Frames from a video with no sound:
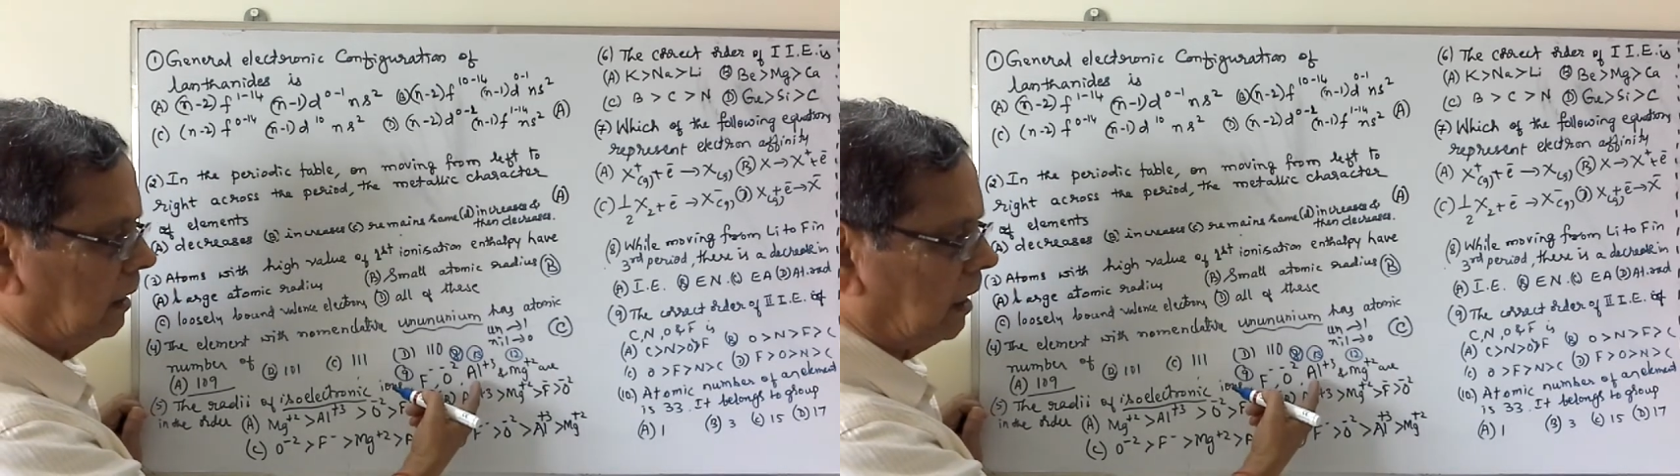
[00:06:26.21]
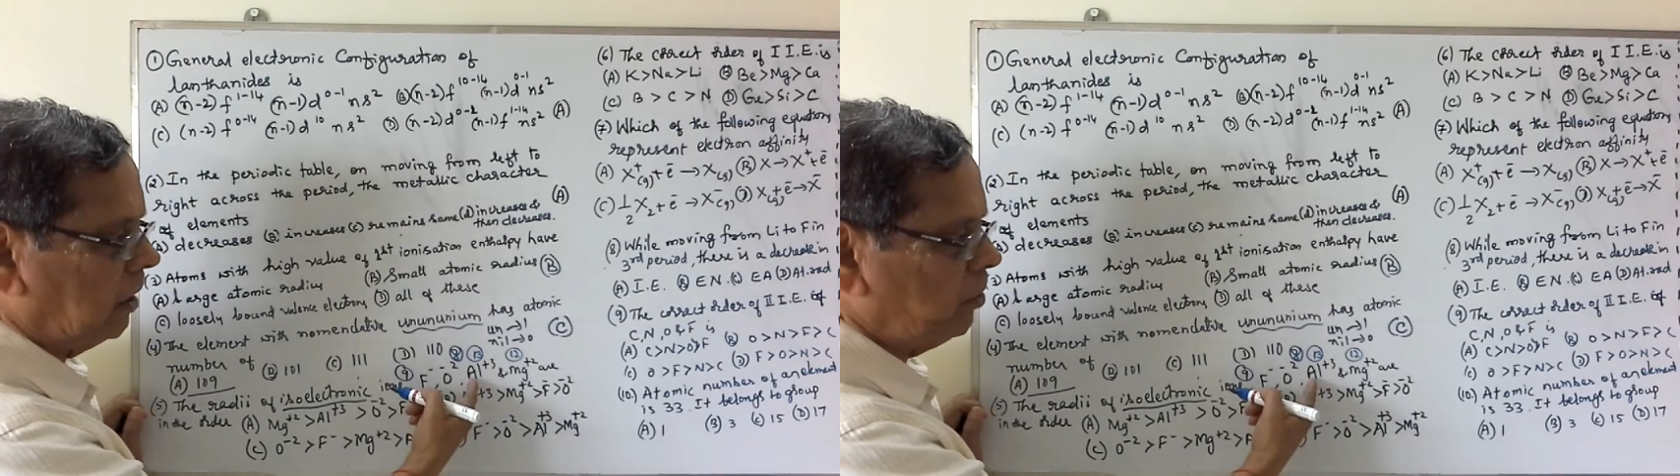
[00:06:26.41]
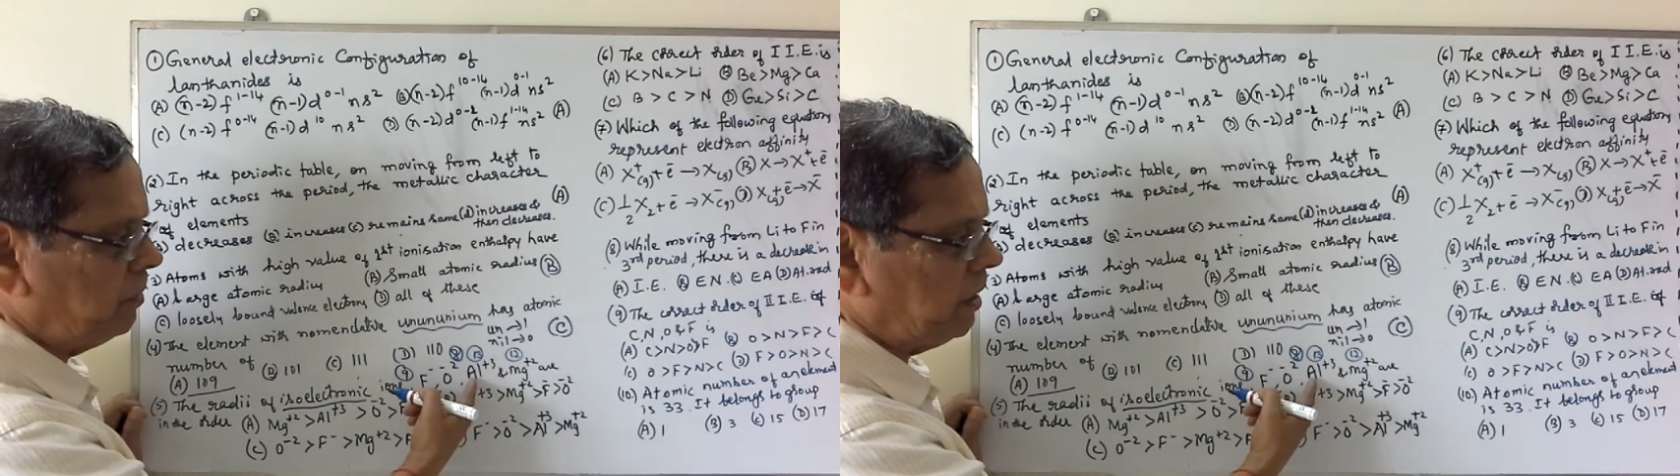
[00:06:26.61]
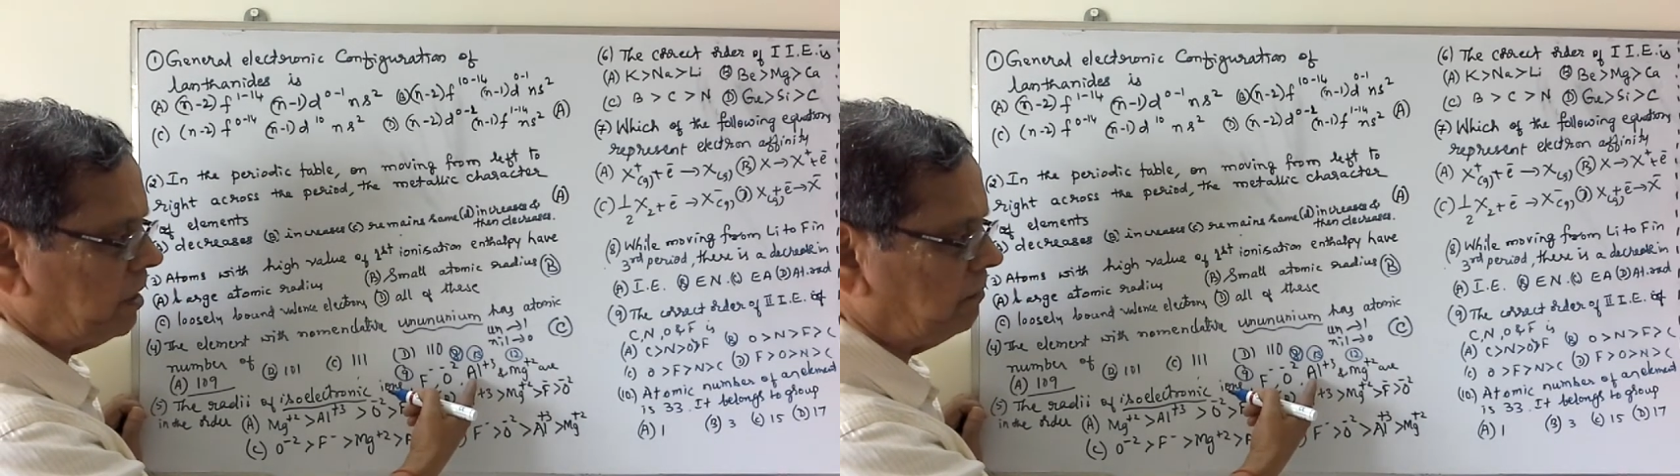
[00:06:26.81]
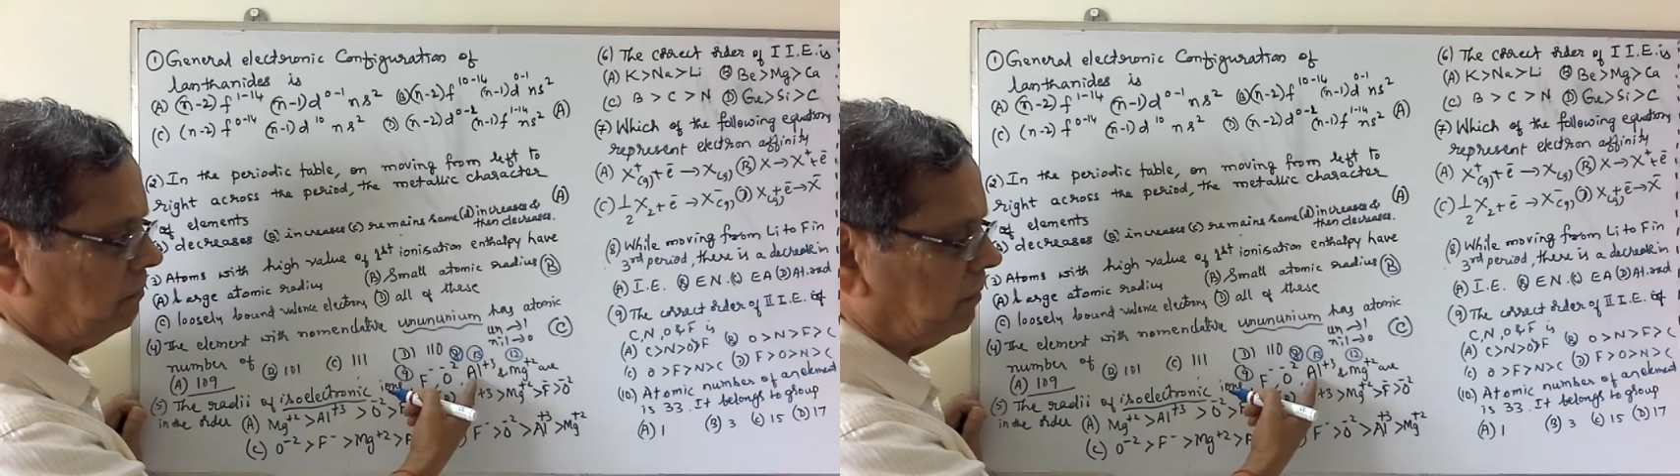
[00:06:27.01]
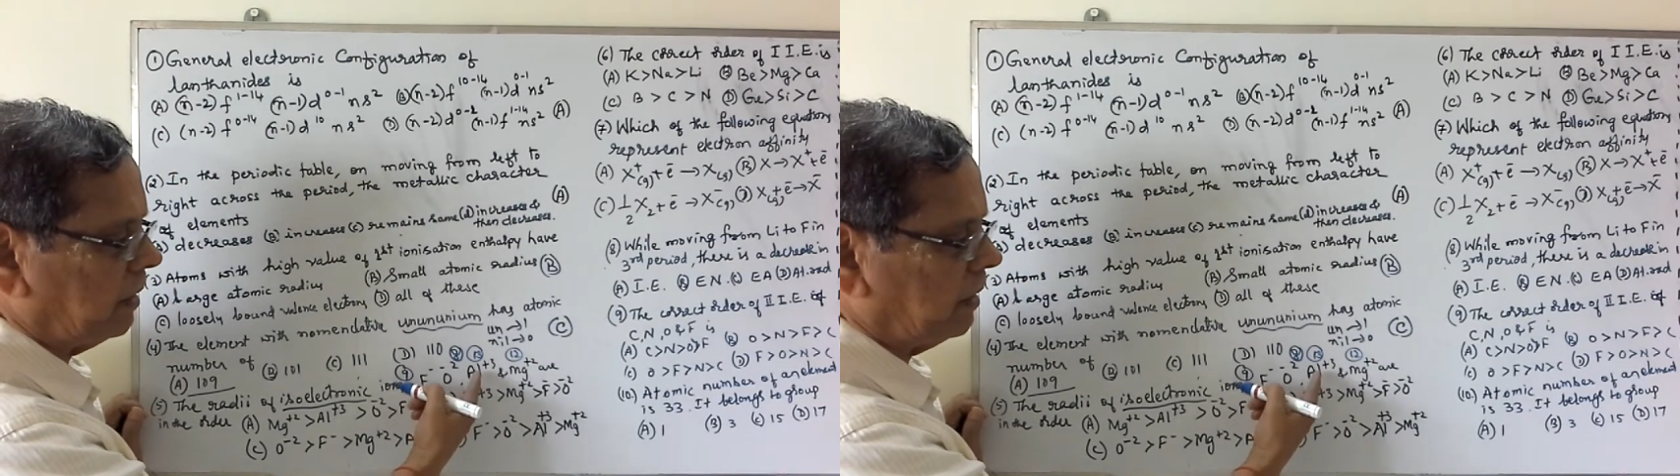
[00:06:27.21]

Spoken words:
aluminium